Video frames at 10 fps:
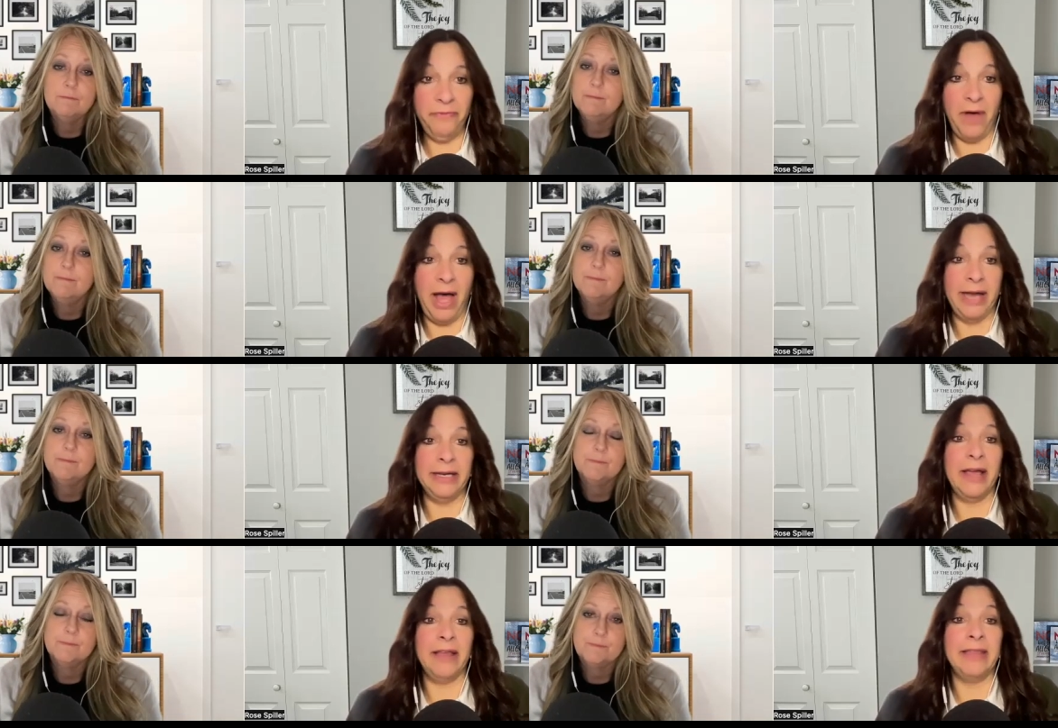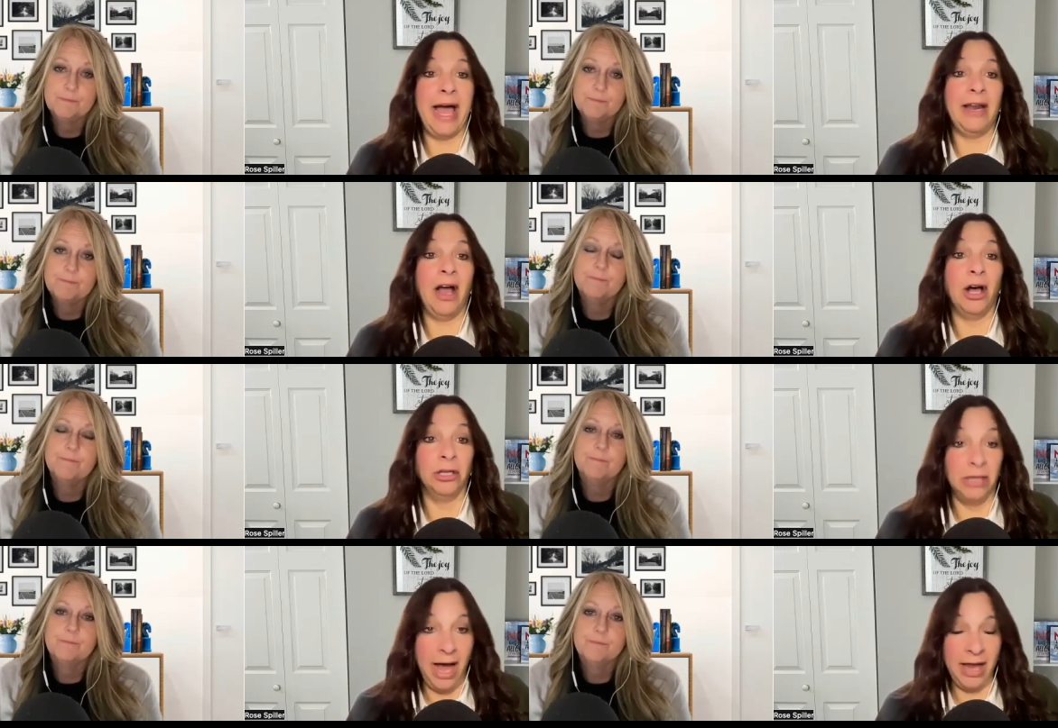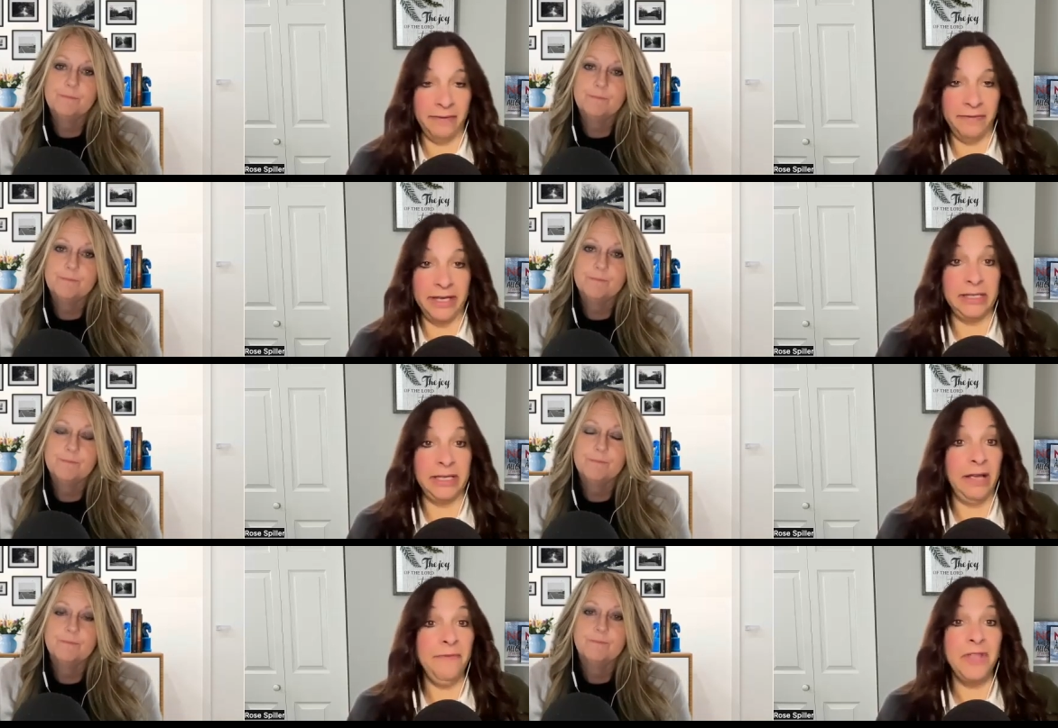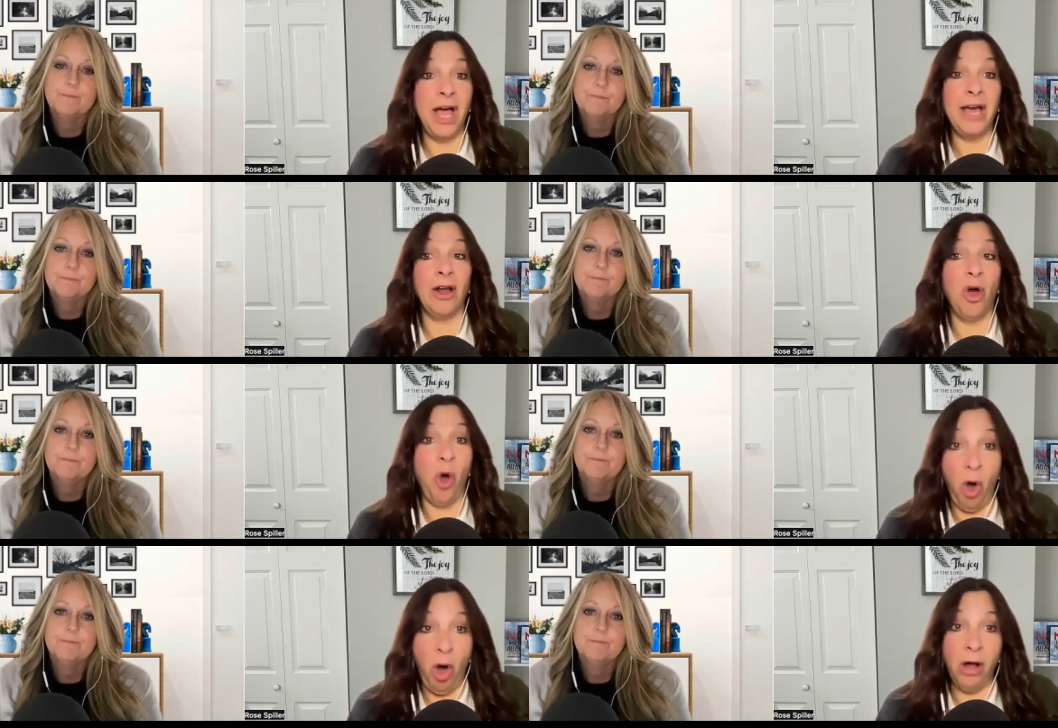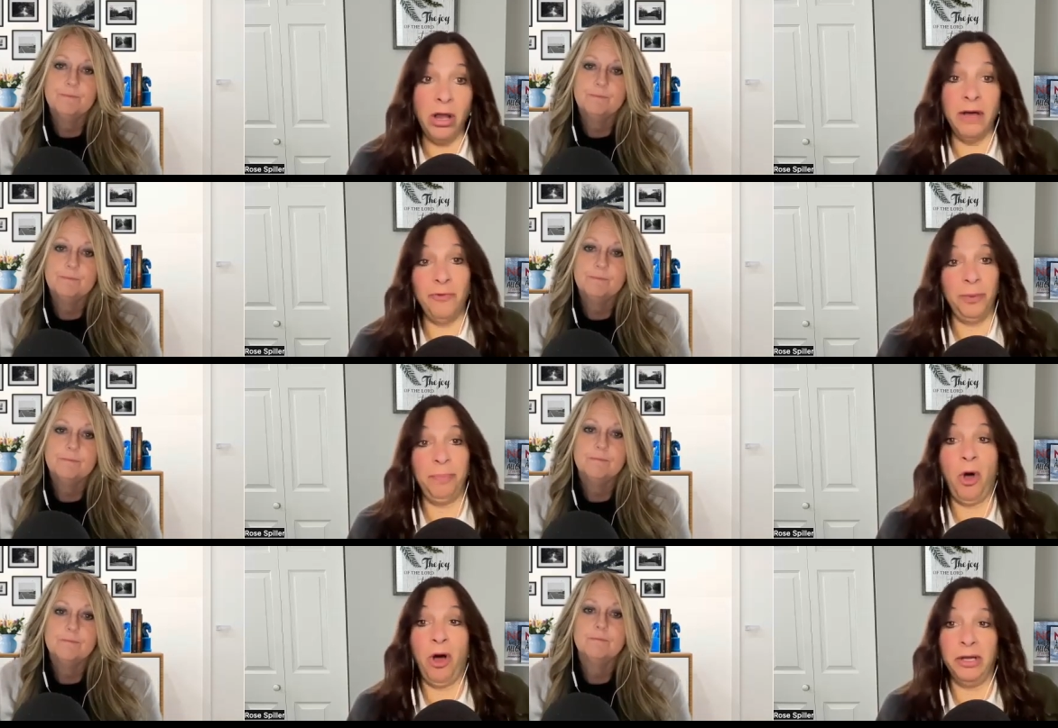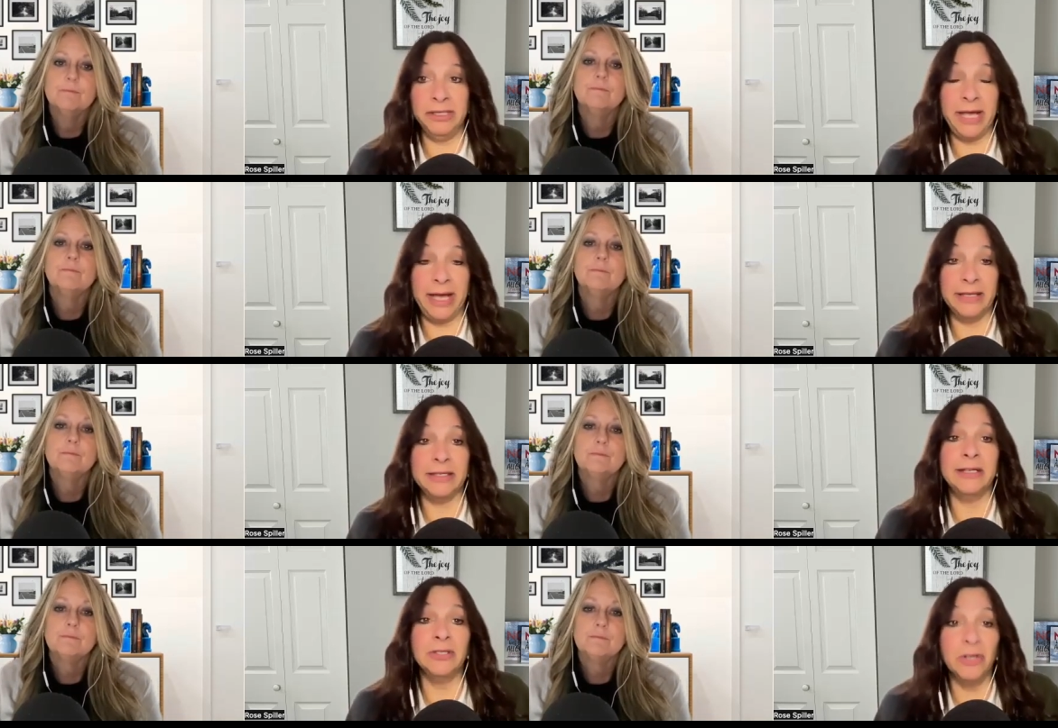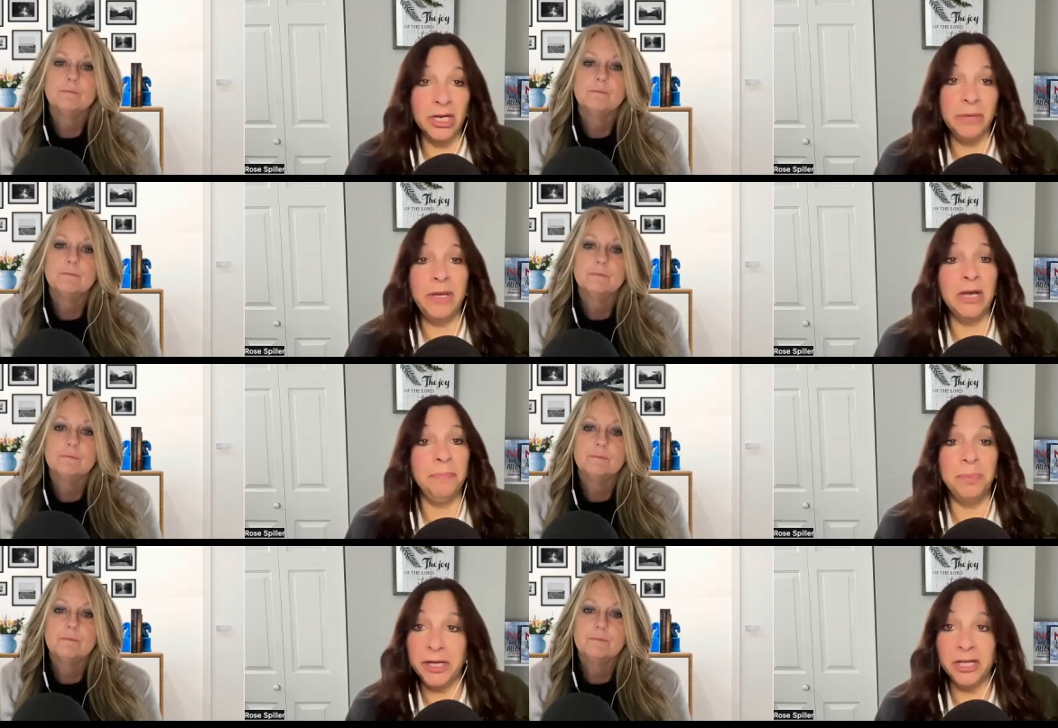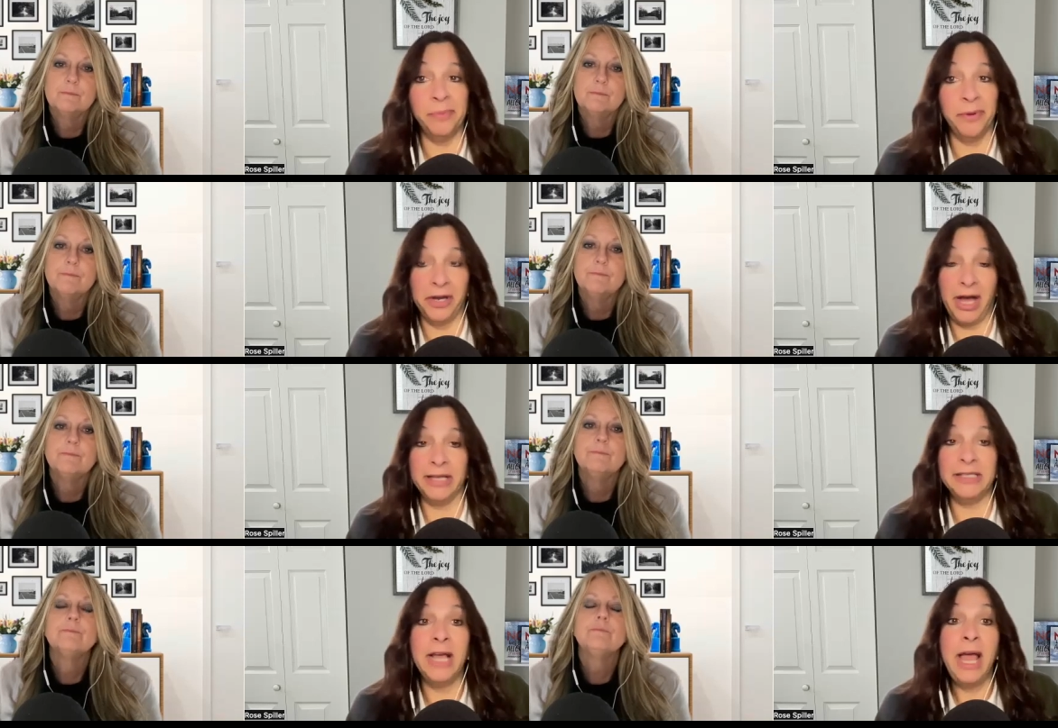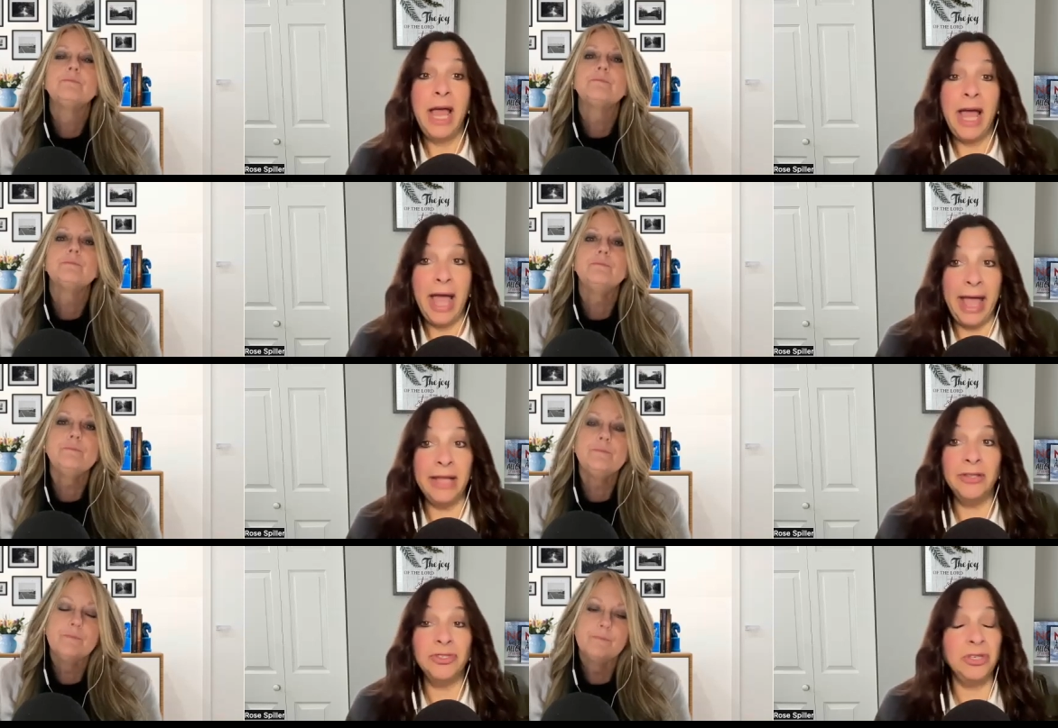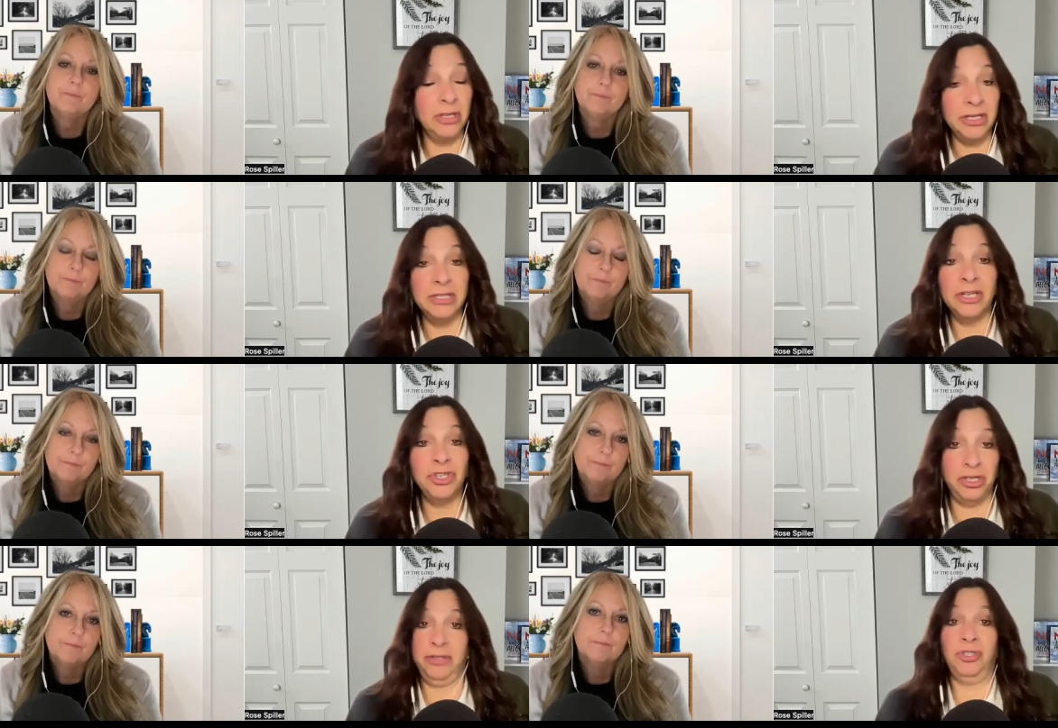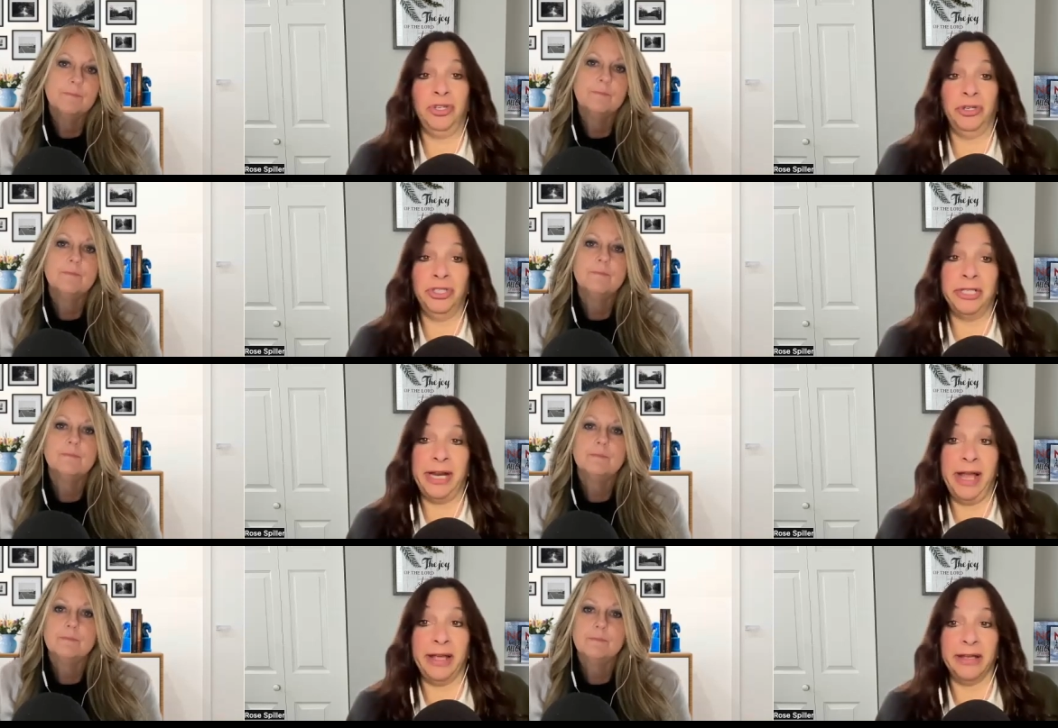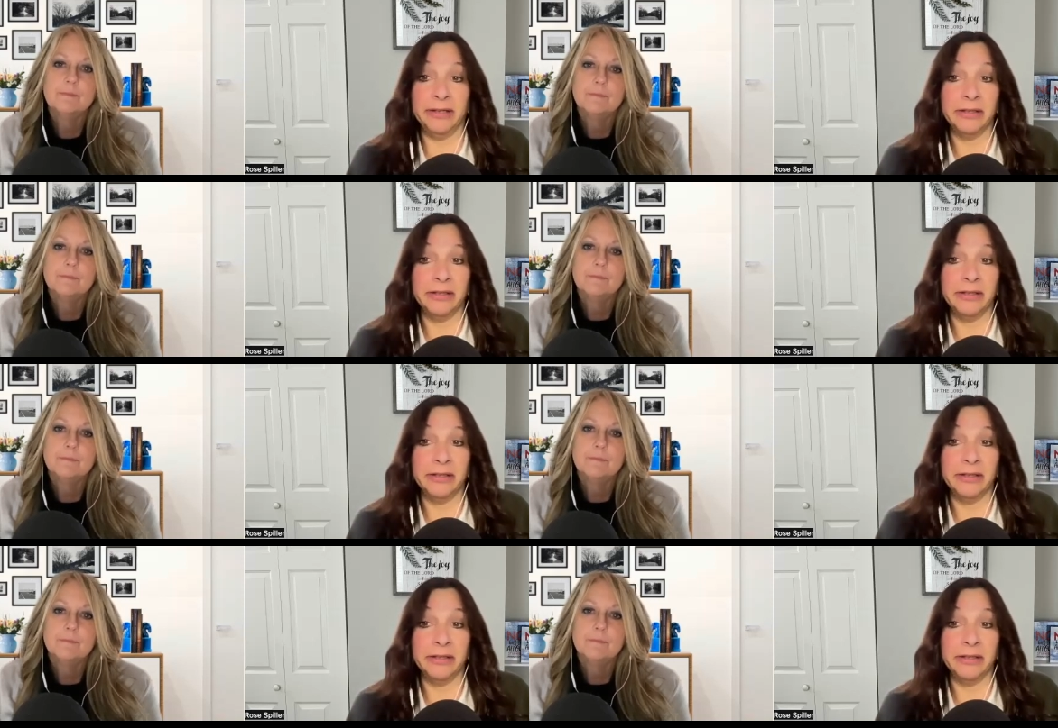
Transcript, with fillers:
Speaker 1: find that a lot of this, if not all of what Paul says, is going to be applicable to us and to the condition of the church today.